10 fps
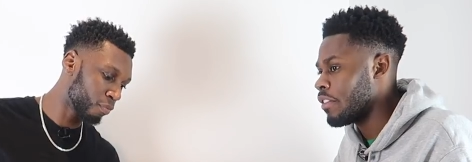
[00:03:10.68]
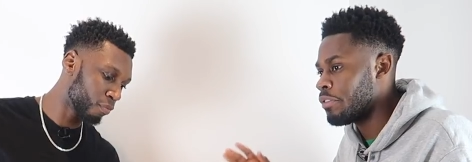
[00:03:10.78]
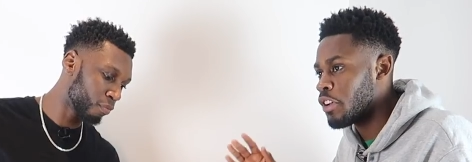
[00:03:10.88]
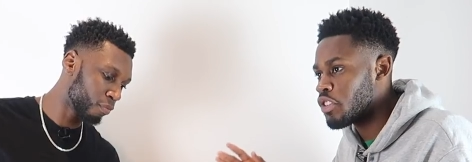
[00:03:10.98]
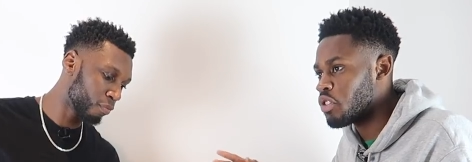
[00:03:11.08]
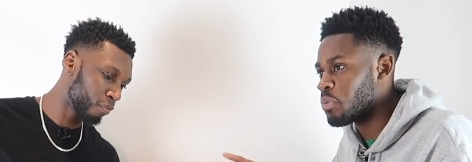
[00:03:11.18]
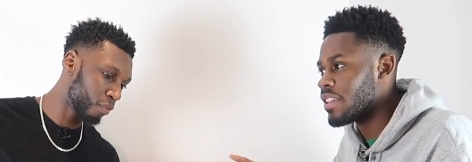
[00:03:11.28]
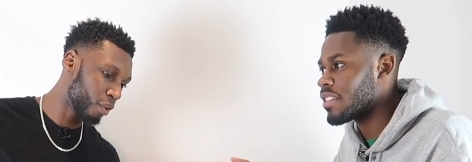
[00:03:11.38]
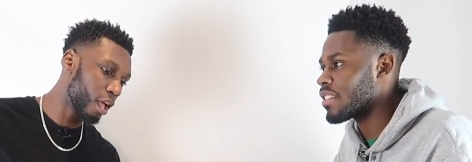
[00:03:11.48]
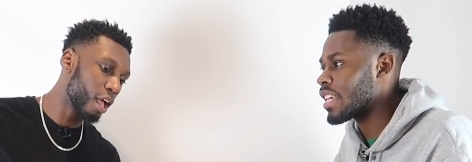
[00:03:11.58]
Speaker 1: First, you're
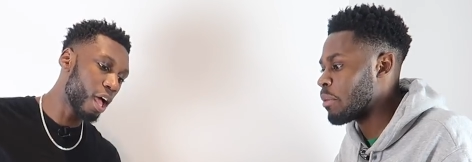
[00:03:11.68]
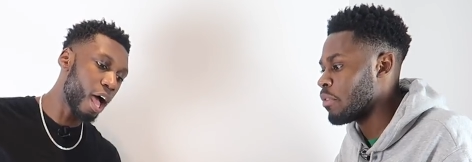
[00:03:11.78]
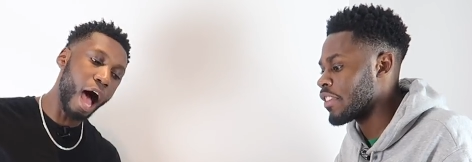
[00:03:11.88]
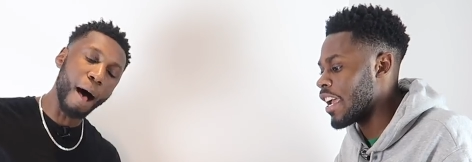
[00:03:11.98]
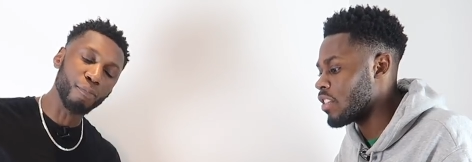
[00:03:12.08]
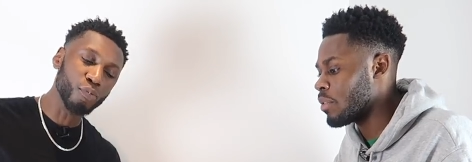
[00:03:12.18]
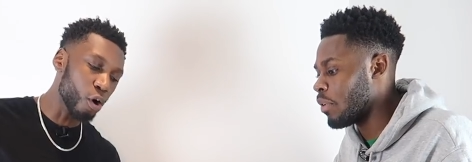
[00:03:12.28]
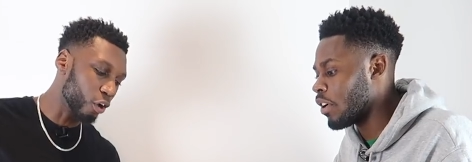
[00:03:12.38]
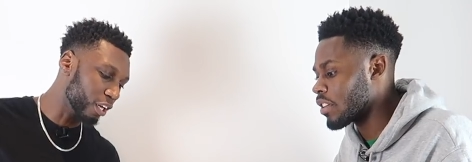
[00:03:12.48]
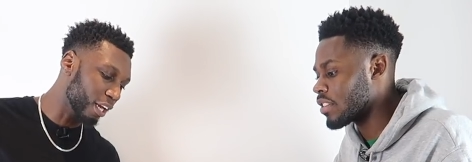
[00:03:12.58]
wasting time with getting I'm not
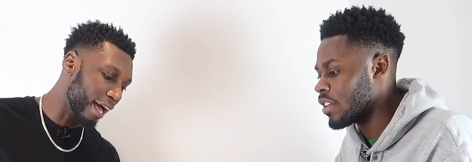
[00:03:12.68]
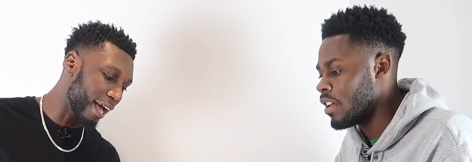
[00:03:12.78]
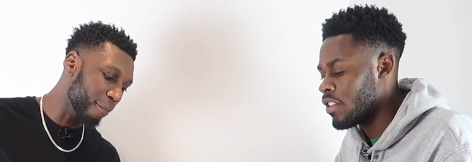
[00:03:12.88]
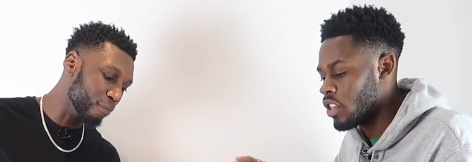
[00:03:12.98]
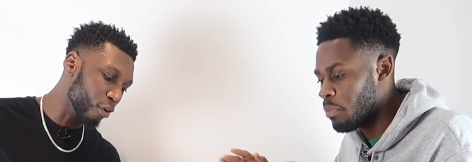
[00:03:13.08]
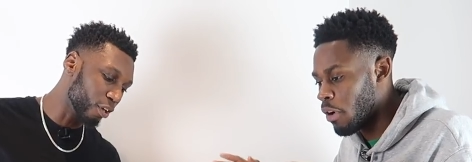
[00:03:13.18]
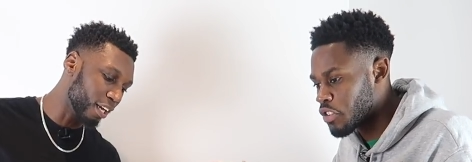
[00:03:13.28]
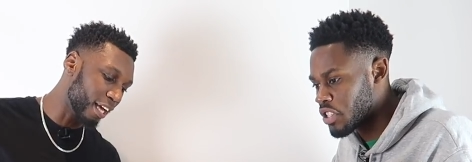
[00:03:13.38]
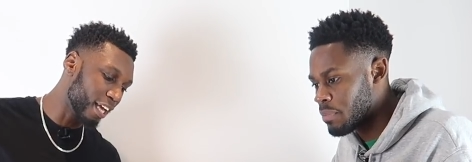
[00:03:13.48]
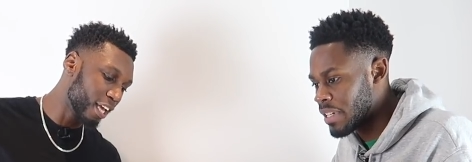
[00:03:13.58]
gonna lie. I'm the not box
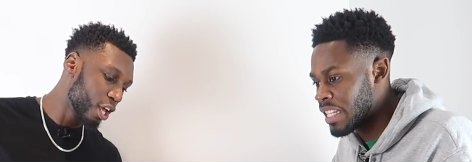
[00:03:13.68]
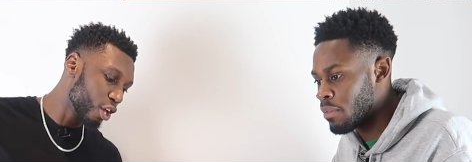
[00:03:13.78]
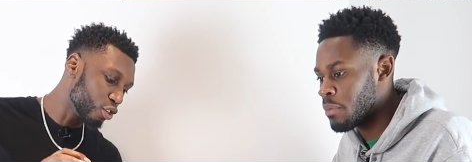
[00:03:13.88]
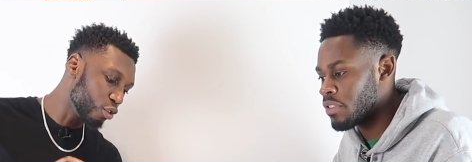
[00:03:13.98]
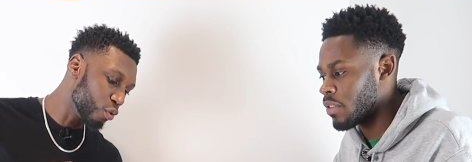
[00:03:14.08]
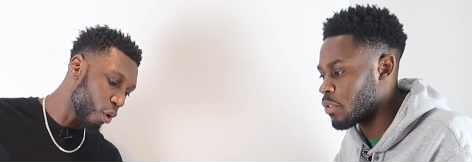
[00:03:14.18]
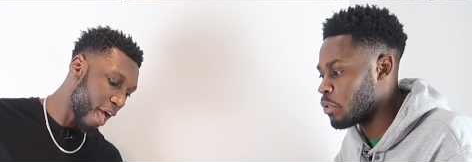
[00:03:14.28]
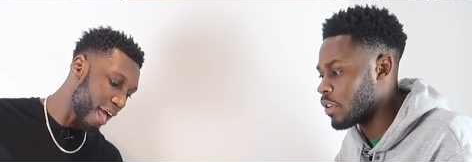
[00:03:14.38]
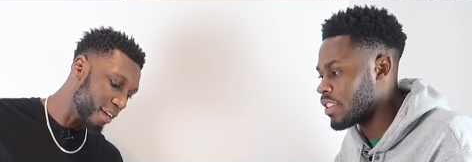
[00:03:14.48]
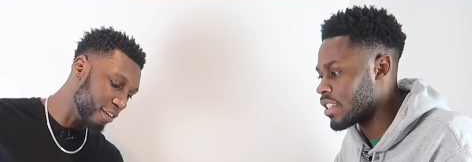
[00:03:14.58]
should have been there when we started
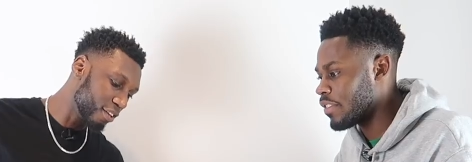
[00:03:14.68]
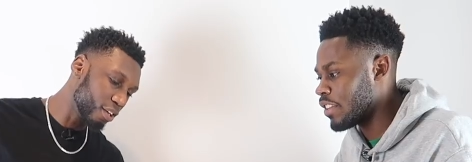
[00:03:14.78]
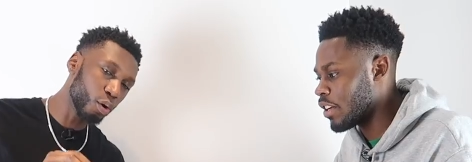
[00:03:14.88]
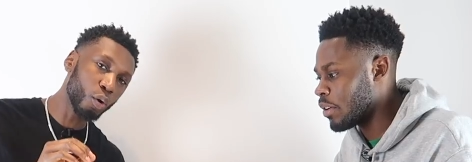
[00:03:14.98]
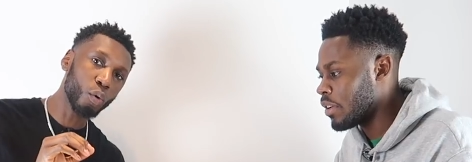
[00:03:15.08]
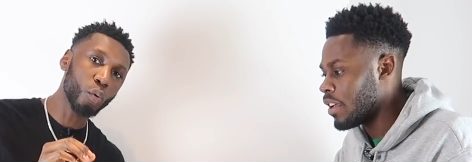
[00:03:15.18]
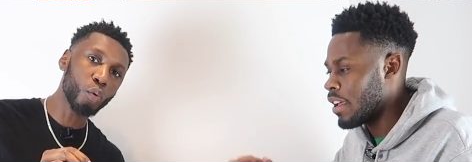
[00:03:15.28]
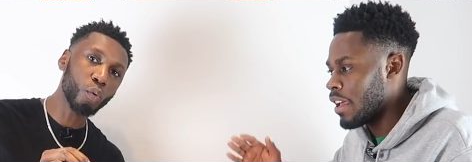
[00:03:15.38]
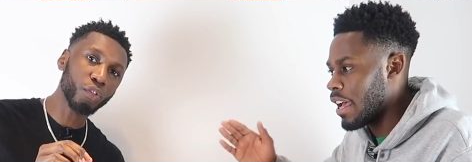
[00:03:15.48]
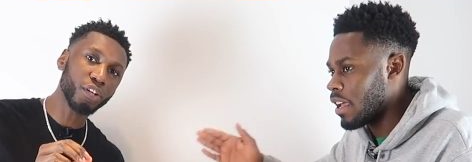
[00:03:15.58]
recording this video.
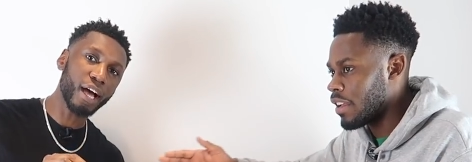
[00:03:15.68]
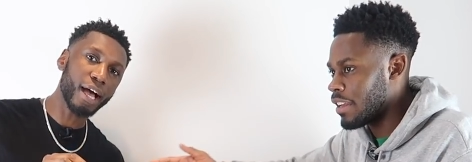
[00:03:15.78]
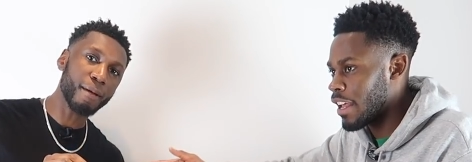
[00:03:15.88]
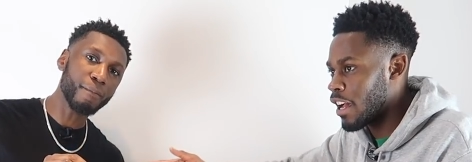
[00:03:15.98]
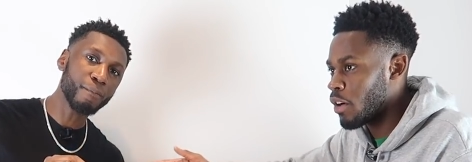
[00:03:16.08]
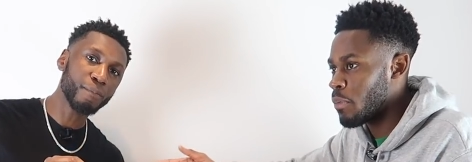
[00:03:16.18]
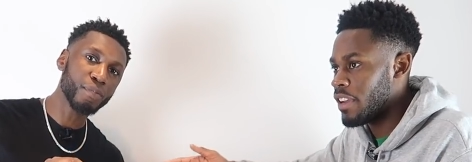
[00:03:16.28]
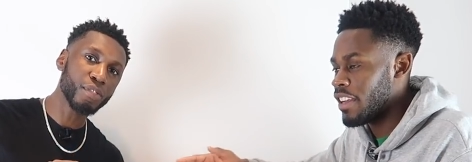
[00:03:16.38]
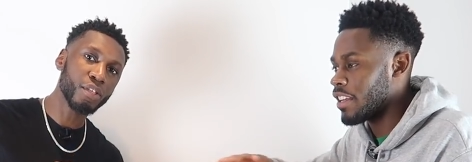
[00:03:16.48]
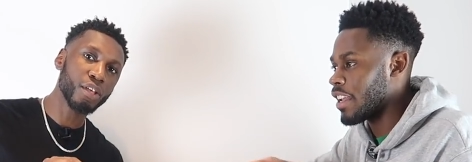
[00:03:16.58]
all the and time now we
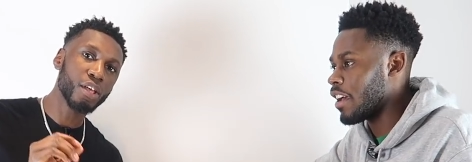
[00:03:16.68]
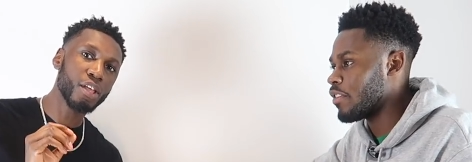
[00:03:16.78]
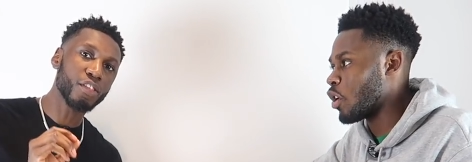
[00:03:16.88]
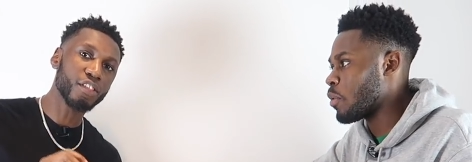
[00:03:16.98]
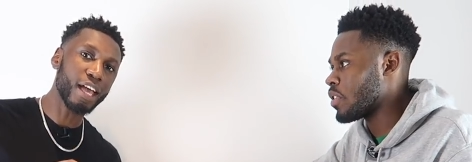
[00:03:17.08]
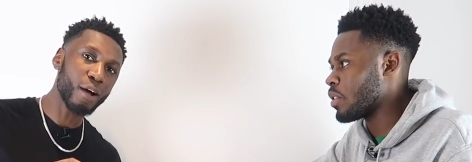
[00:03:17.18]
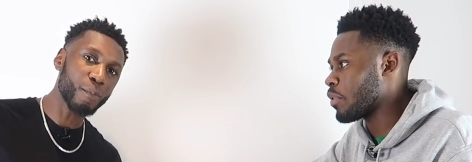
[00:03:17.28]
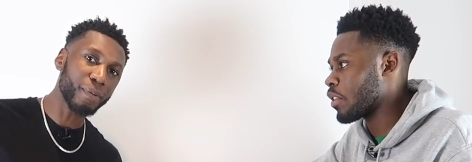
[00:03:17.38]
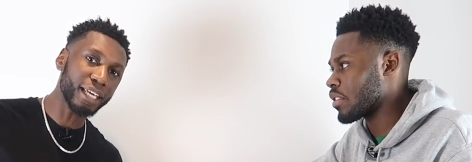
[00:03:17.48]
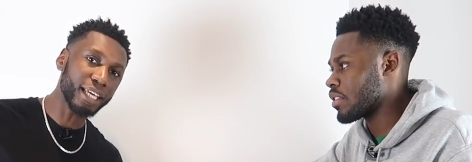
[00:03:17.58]
Speaker 2: need a knife to, to open tell the
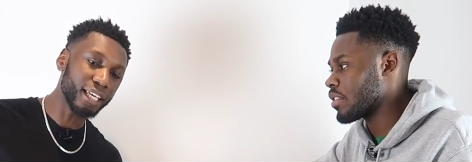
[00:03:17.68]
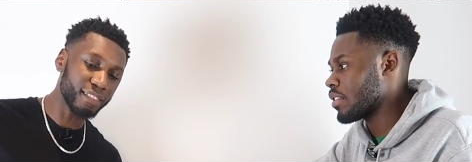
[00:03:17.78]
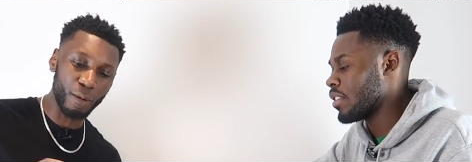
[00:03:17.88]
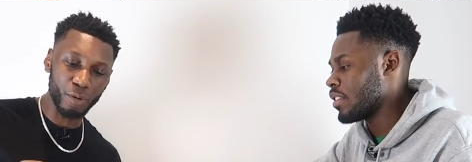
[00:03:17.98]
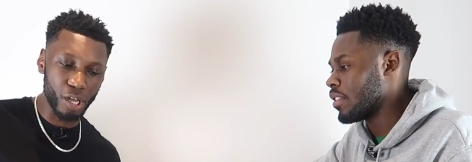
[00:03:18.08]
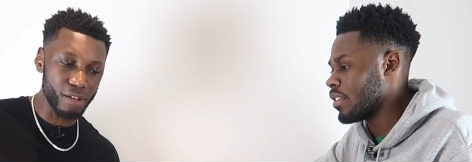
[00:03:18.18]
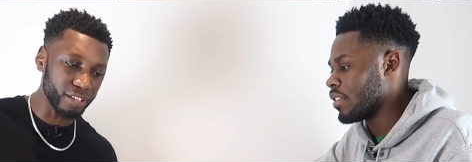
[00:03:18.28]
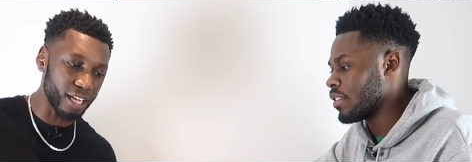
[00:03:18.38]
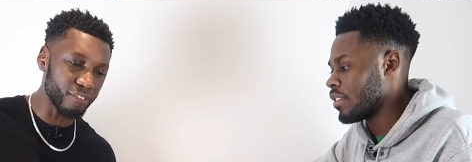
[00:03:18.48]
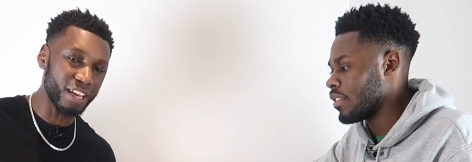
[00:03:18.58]
box. me that we don't have a
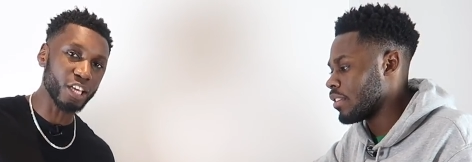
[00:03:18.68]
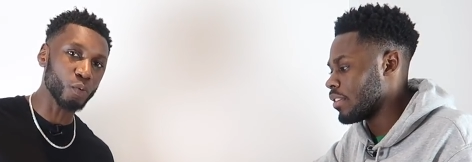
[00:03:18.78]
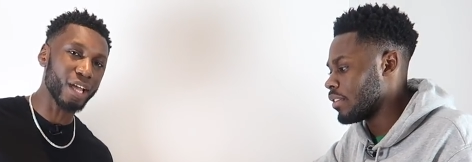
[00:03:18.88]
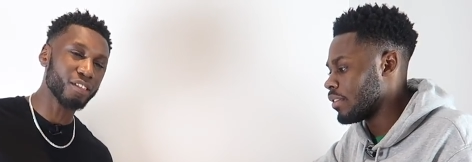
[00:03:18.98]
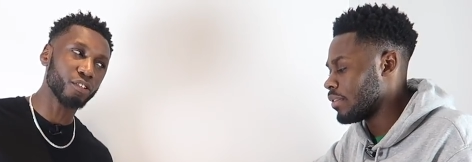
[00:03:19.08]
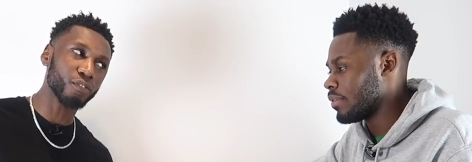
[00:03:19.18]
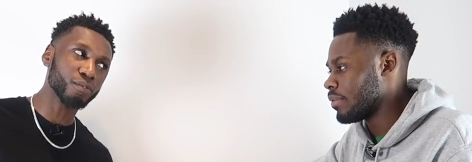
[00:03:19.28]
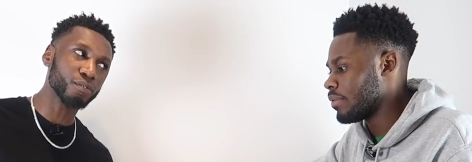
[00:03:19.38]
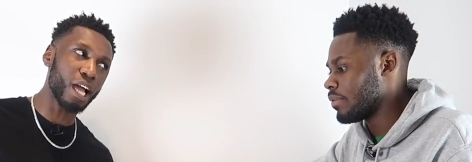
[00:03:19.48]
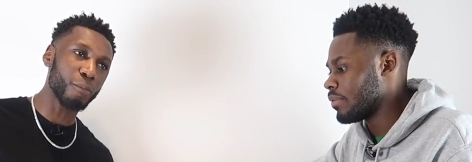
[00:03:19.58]
knife, and now you wait till the
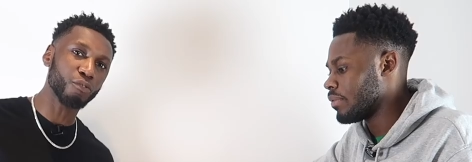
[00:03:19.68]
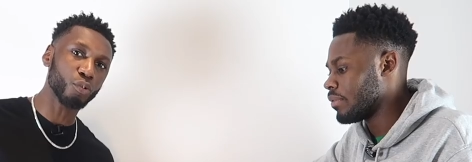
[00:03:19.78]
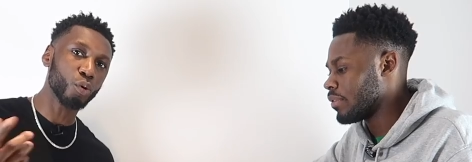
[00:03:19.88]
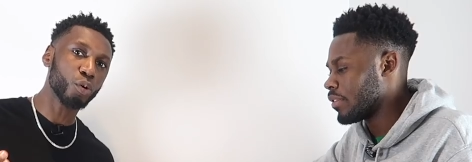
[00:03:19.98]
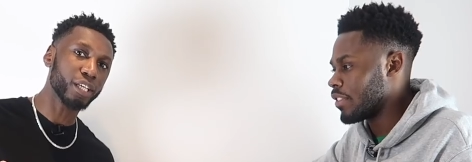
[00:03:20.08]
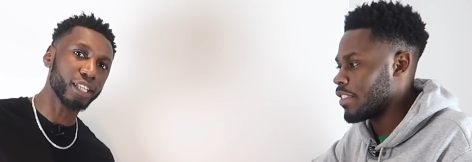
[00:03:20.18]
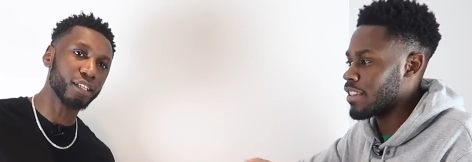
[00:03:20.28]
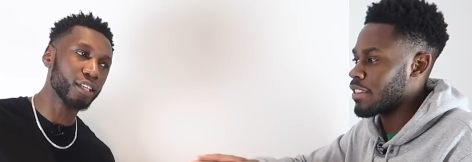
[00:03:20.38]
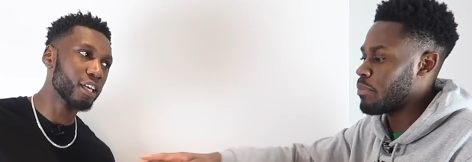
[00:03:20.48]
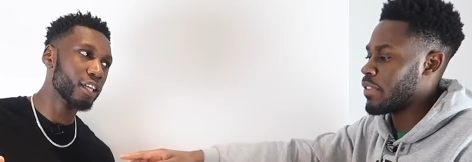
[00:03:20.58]
camera's recorded
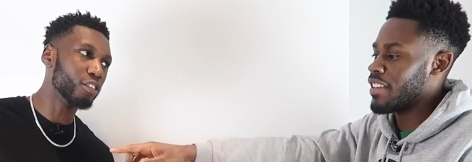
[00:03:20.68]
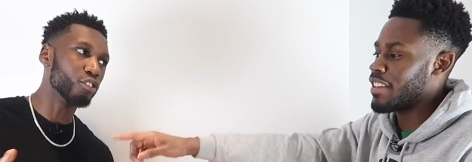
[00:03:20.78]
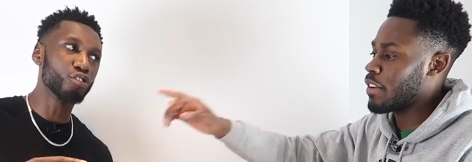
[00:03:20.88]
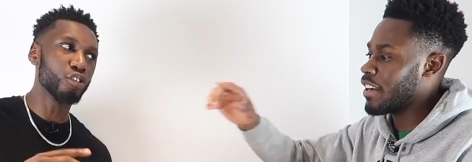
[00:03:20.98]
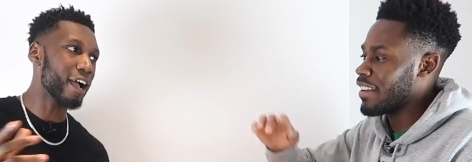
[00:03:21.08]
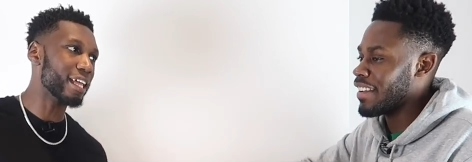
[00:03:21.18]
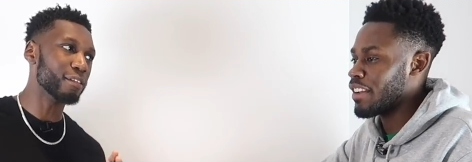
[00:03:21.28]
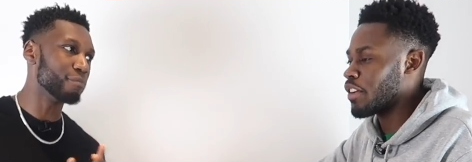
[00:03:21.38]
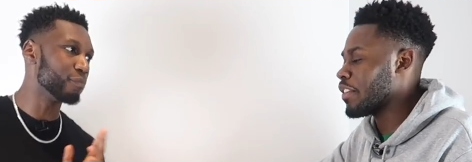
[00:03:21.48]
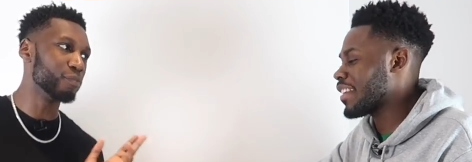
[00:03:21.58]
Just- to just- try
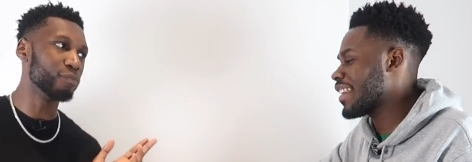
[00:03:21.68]
and.